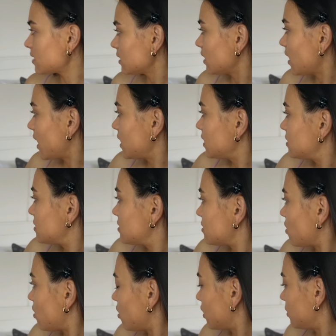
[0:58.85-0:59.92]
lights
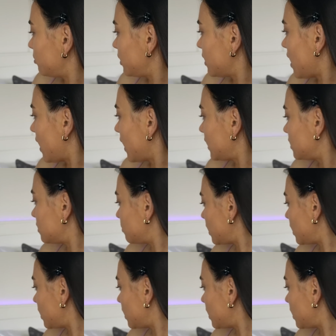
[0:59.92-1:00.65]
on behind